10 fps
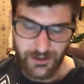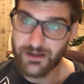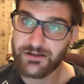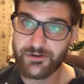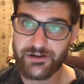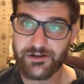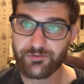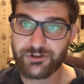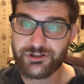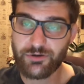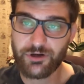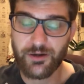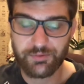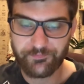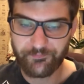He didn't really show
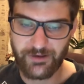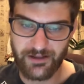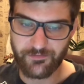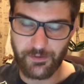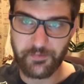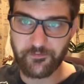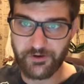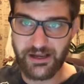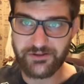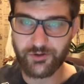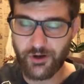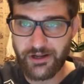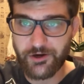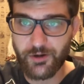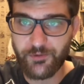up. And the fight before that, he took on
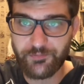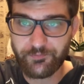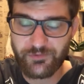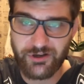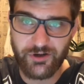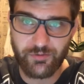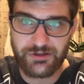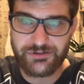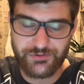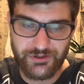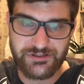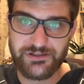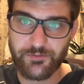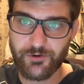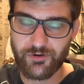Ed Herman, which was
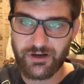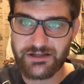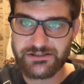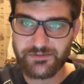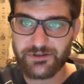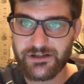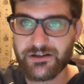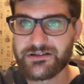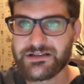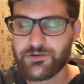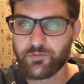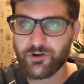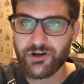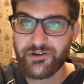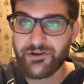demoralizing because he
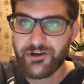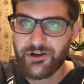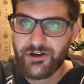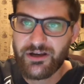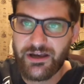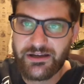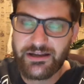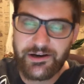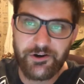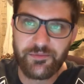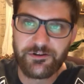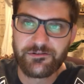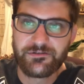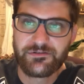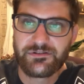won, and then Ed Herman,
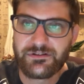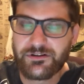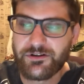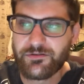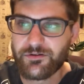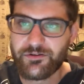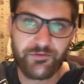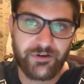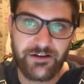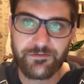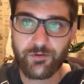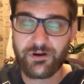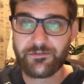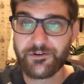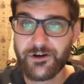or the ref,
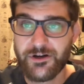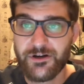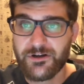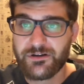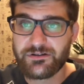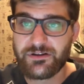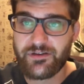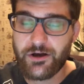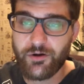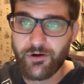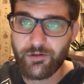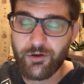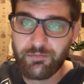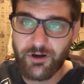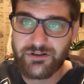whoever, they called it a low
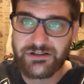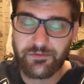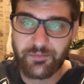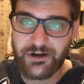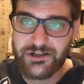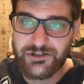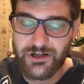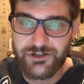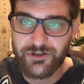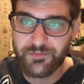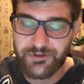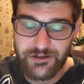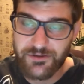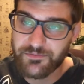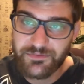blow instead of a body shot, should have beat
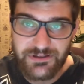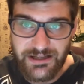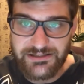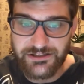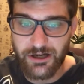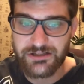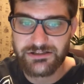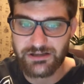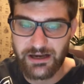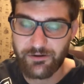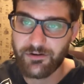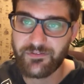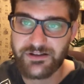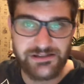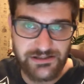him. That sucks. I don't know if
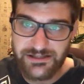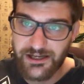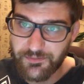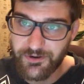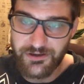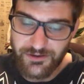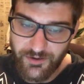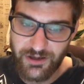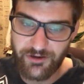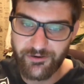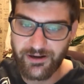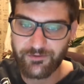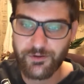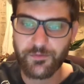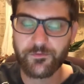that's in his head, but, he did not have a
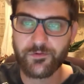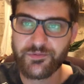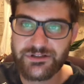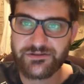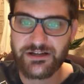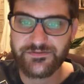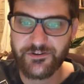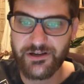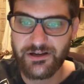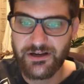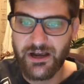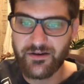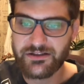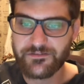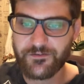good performance his last fight. Then
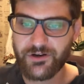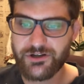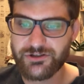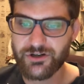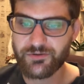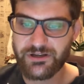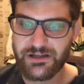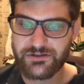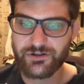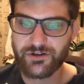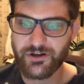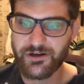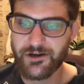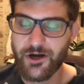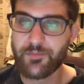Tufan and Chooque, he took on
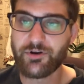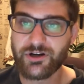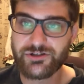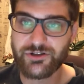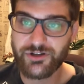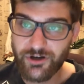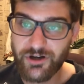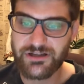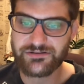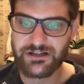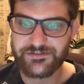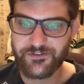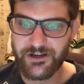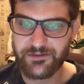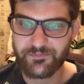Park Jong-young his last
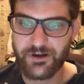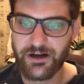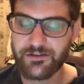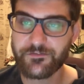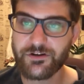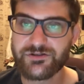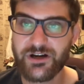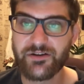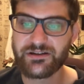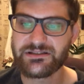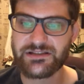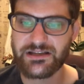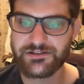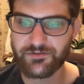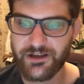fight. In the first round, he
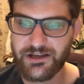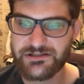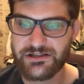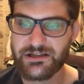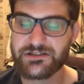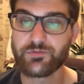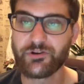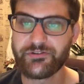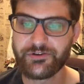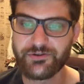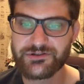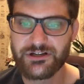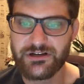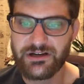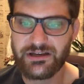stands at range, eats 1-2s,
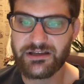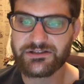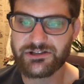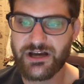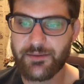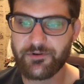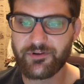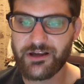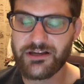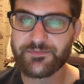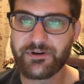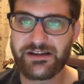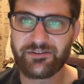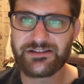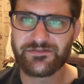he eats a jab at range, but he
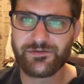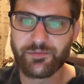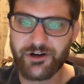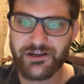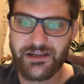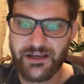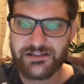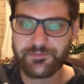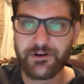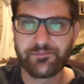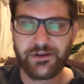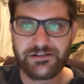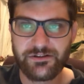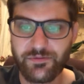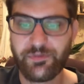lands a few body kicks, but,
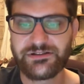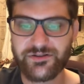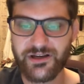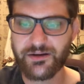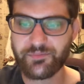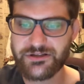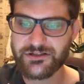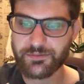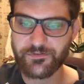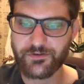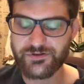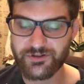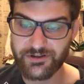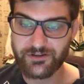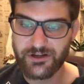basically getting pieced up the first
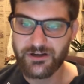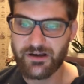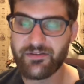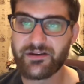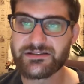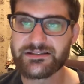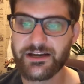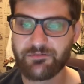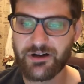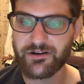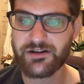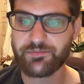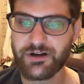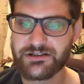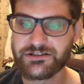round. And then in the second round, he
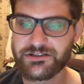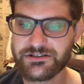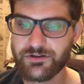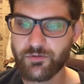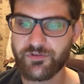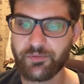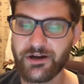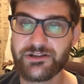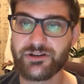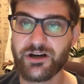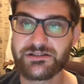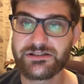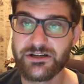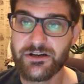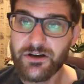presses with body shots
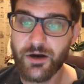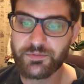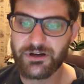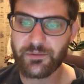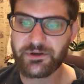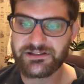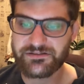up against the